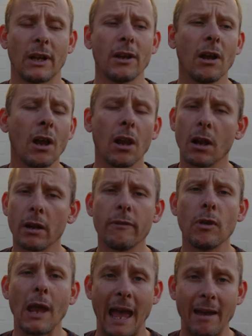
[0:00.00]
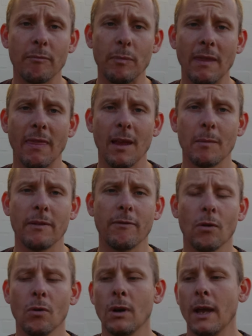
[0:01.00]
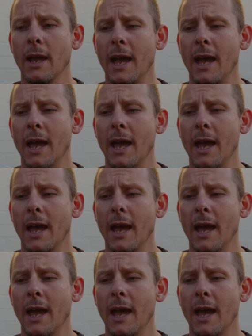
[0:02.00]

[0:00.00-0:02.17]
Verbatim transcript: I know a lot of you have been there before